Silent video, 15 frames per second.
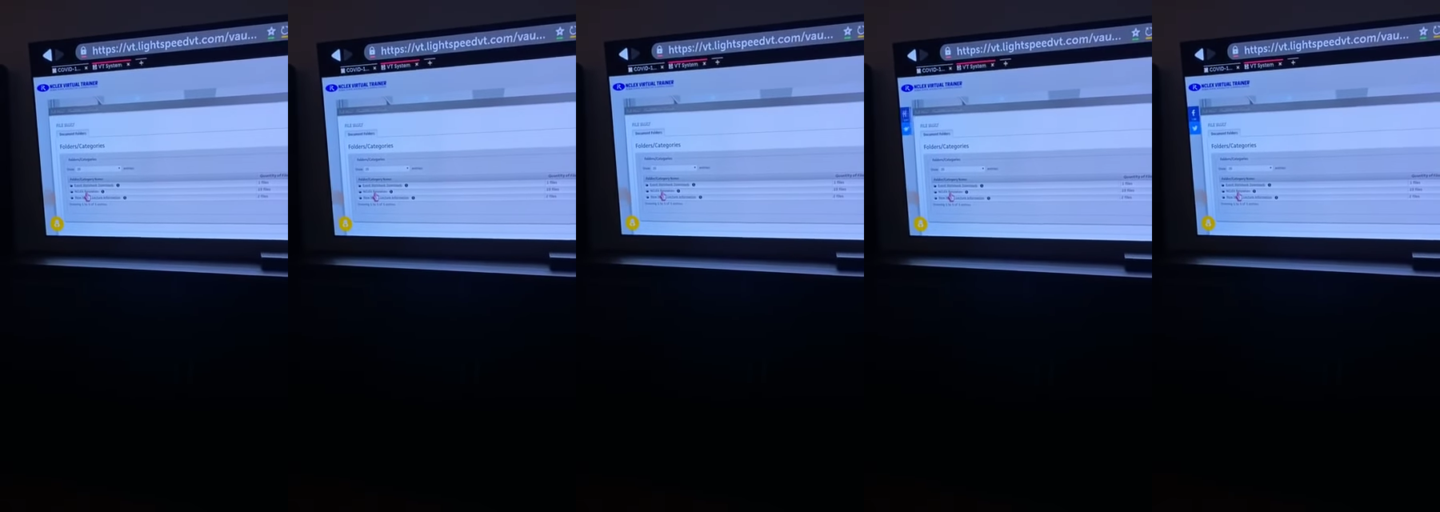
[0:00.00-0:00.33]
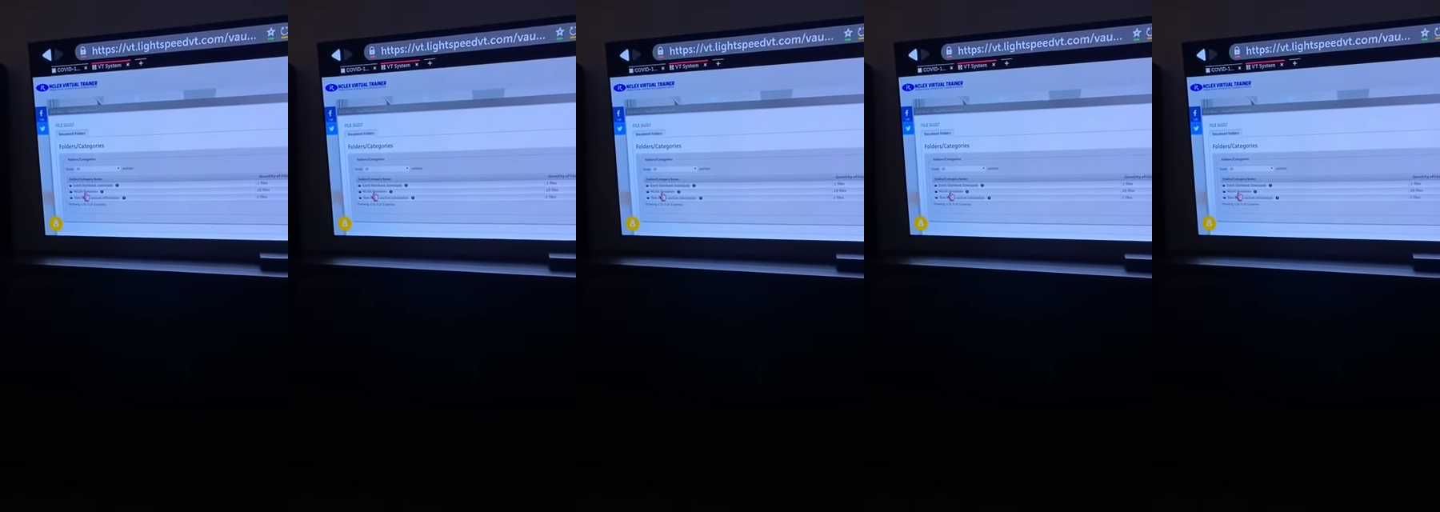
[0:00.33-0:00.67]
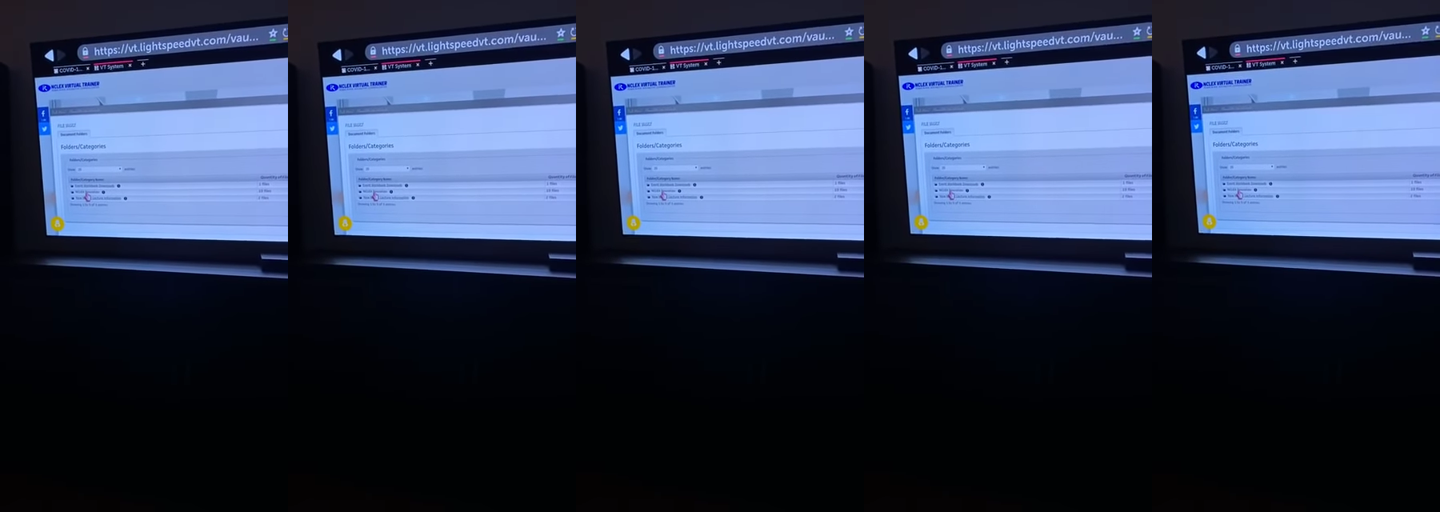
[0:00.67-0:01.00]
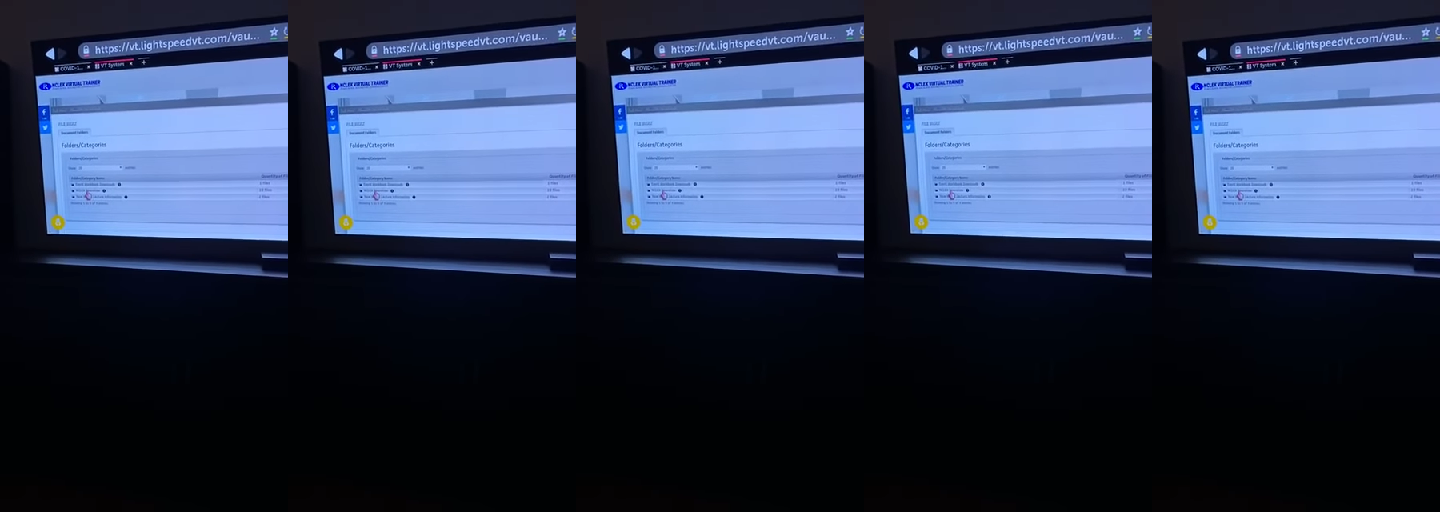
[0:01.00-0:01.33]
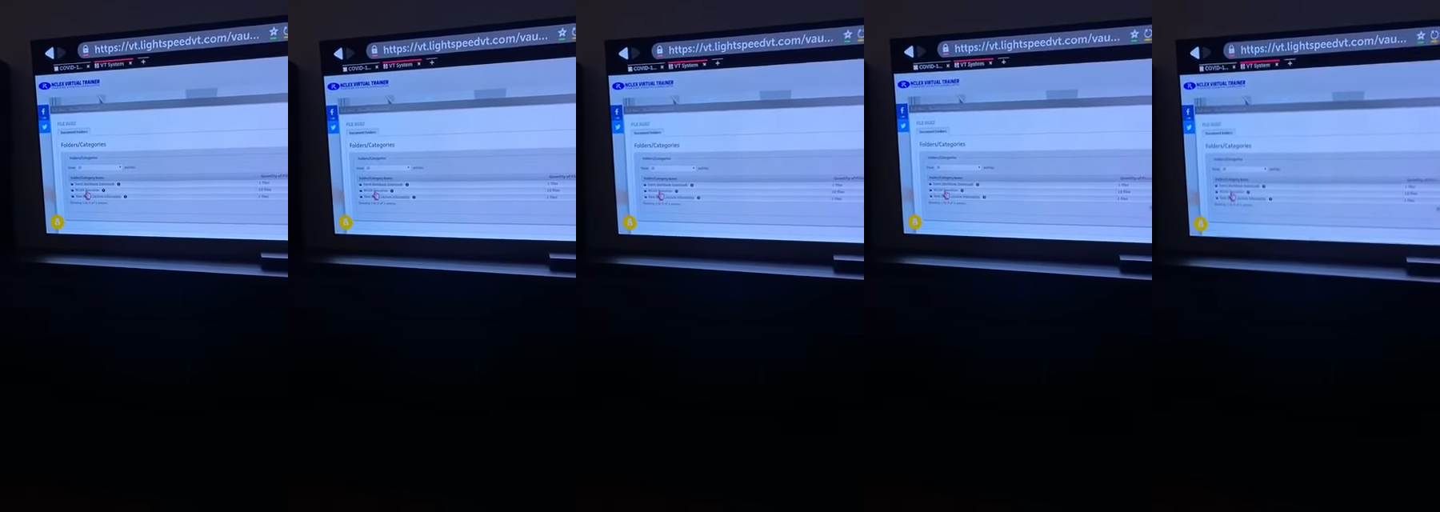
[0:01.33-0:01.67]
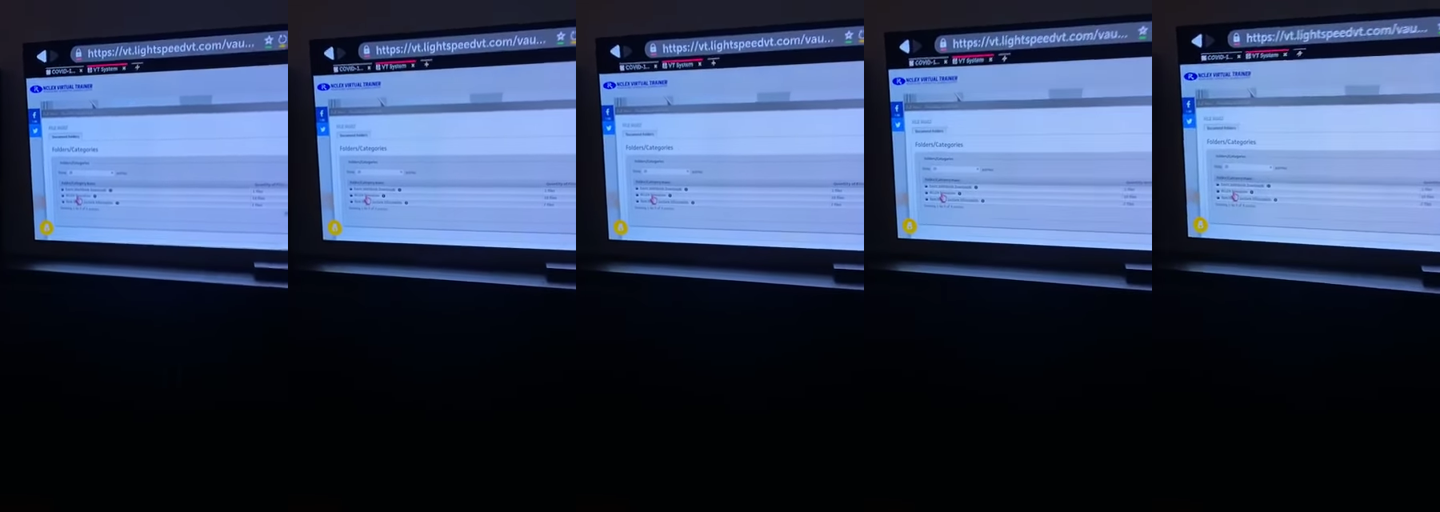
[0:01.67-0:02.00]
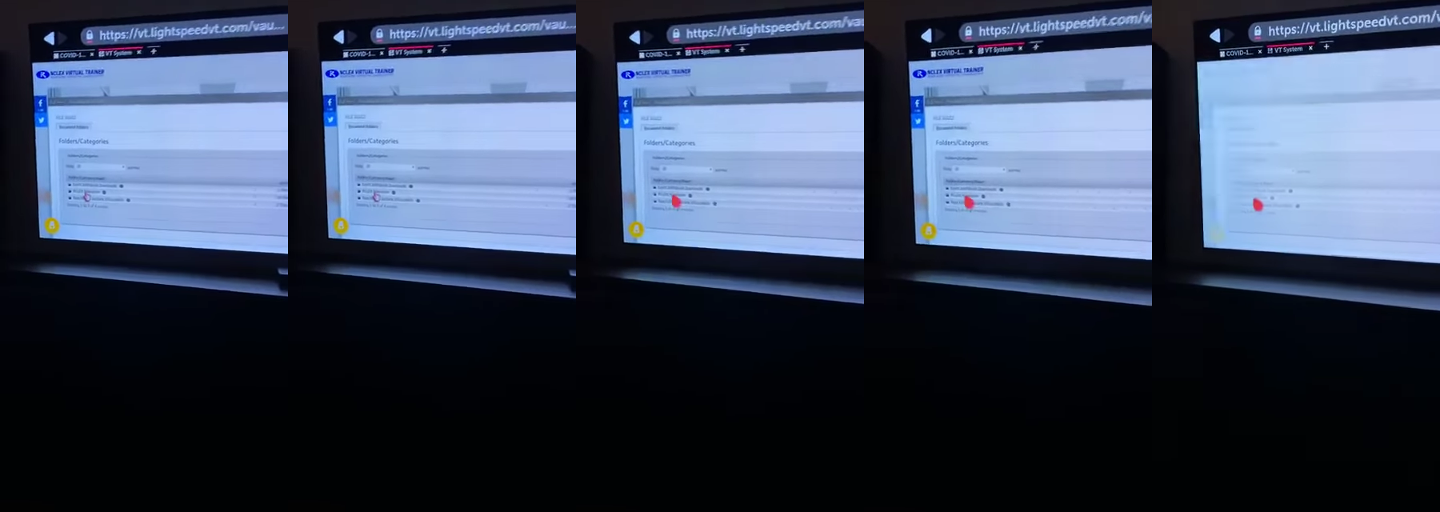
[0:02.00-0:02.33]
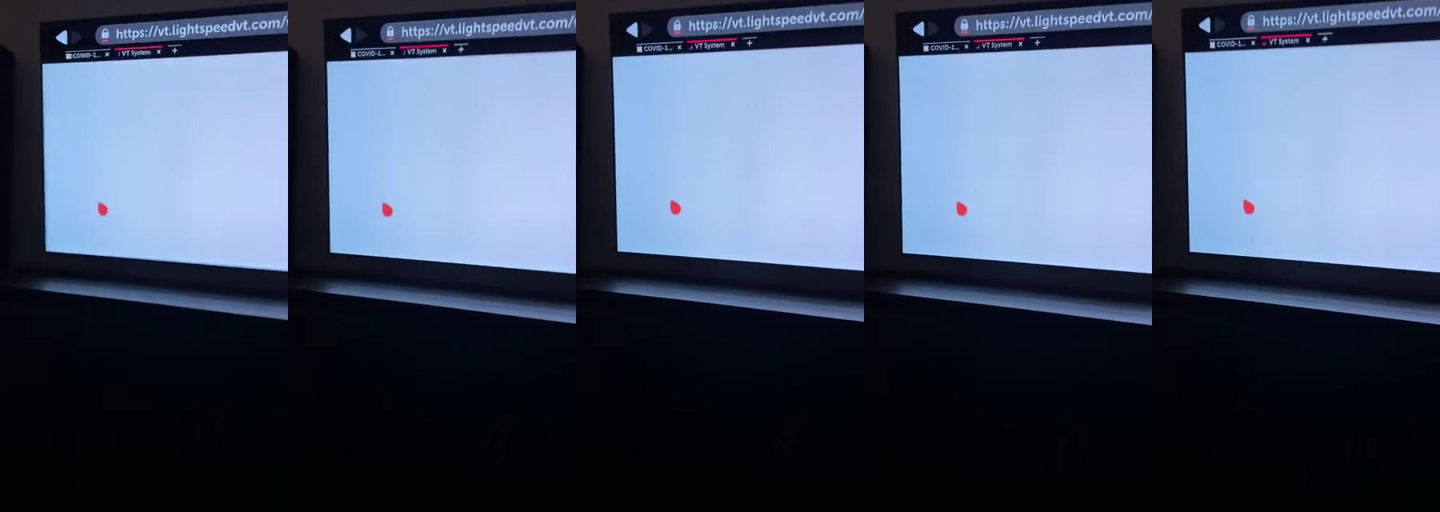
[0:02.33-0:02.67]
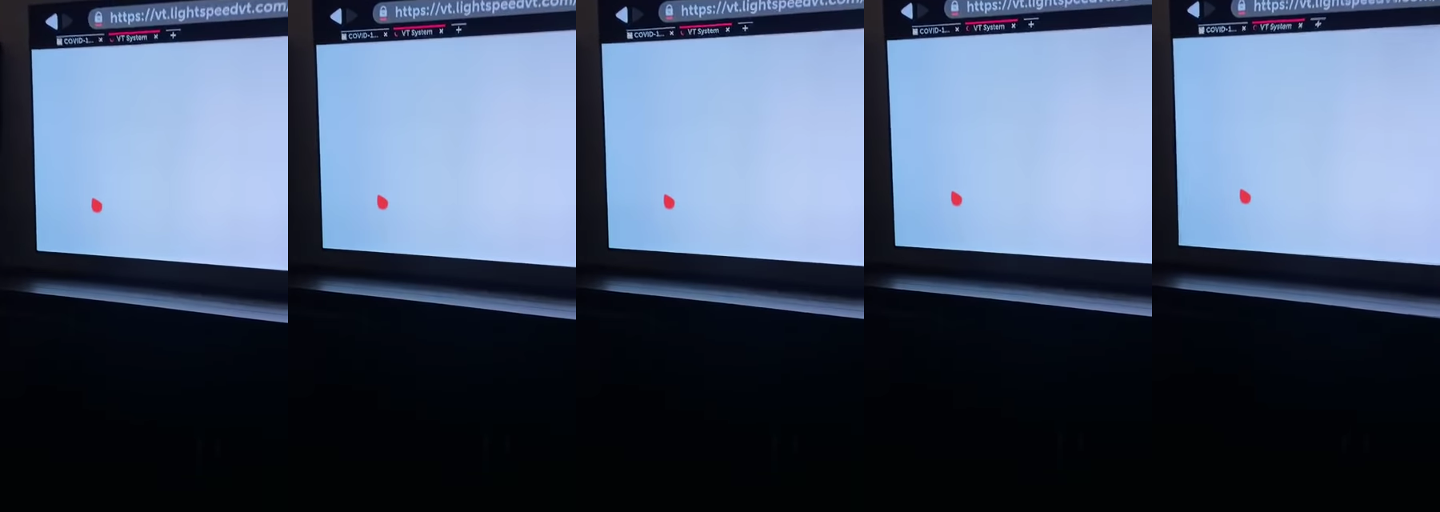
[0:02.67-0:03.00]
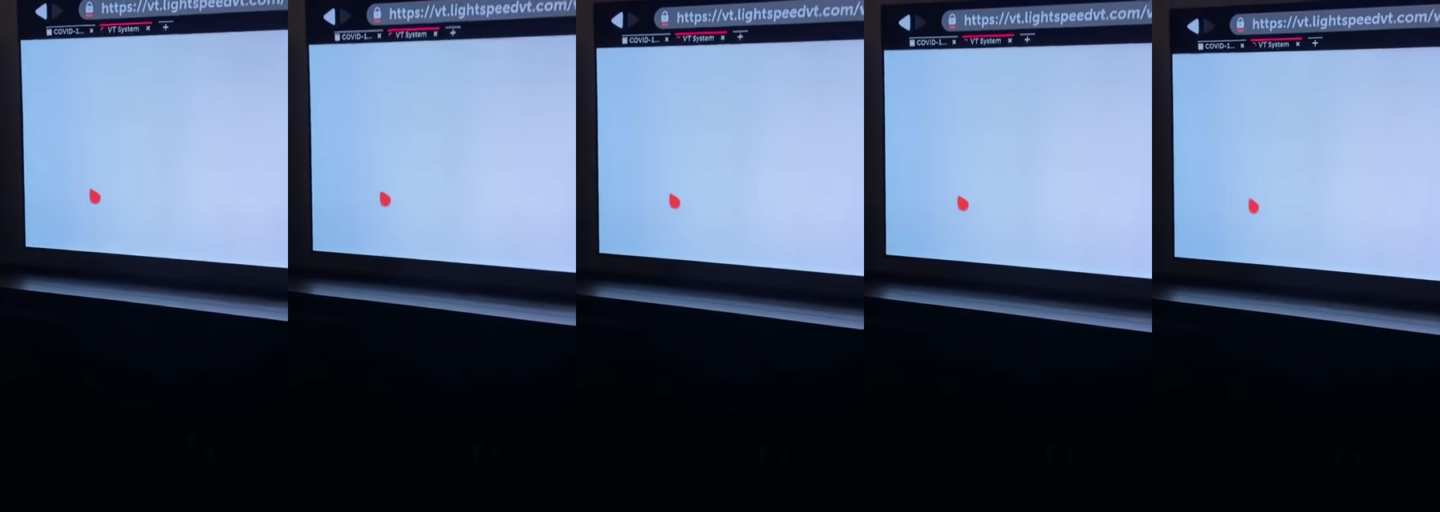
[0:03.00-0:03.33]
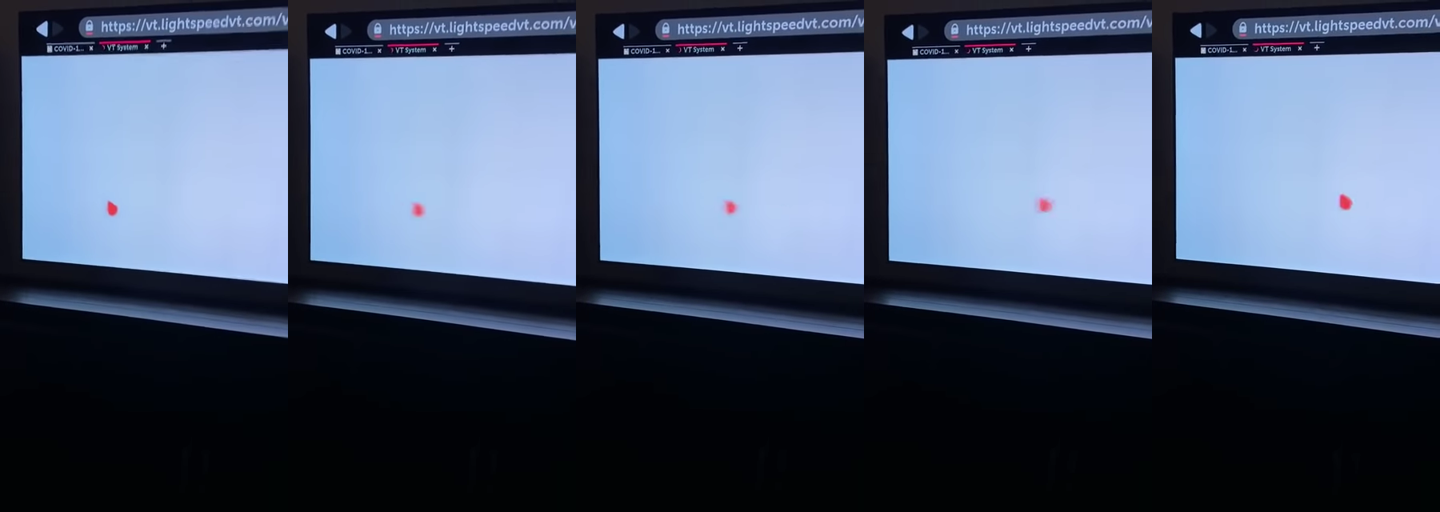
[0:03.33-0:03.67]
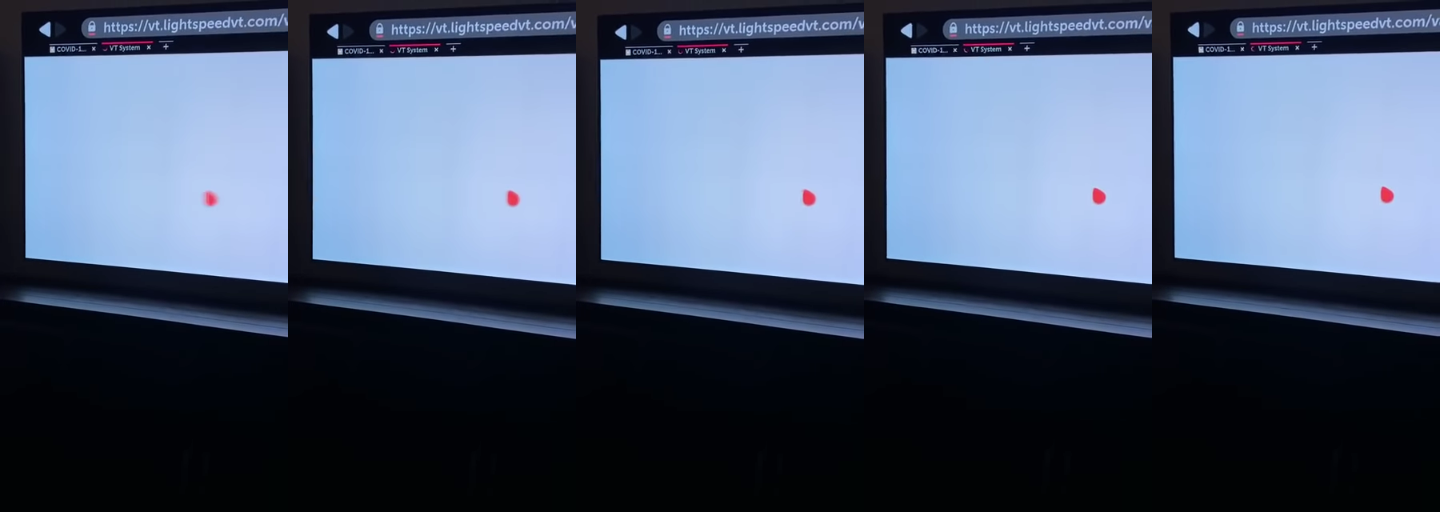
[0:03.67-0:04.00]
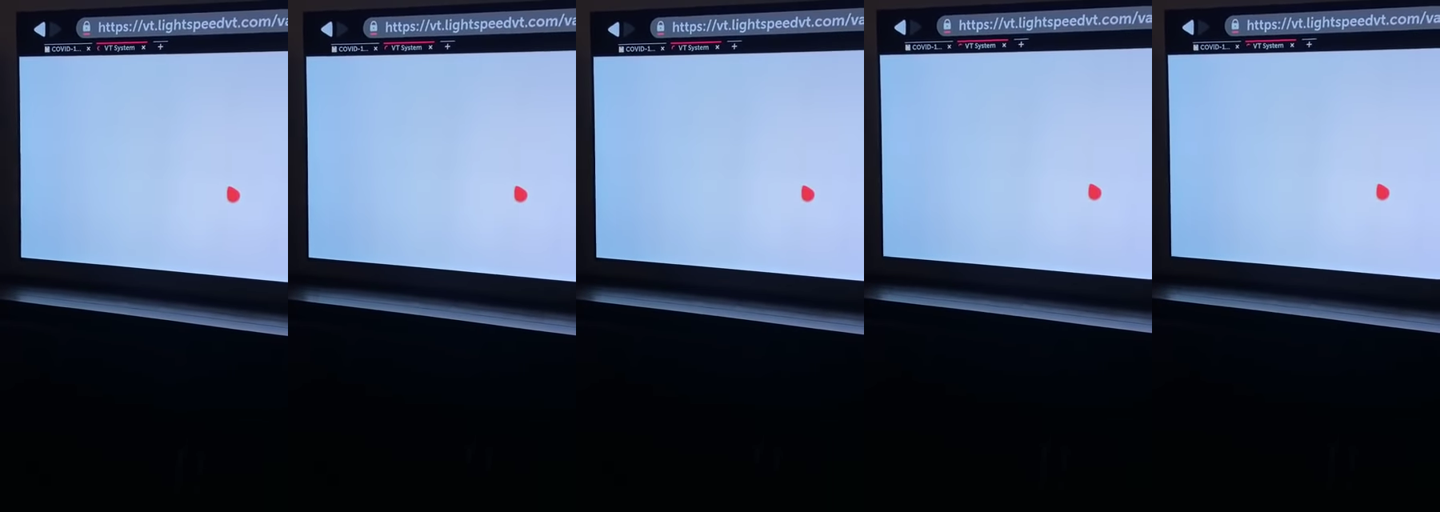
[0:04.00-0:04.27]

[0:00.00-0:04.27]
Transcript: No face is visible, so there are no lips to read.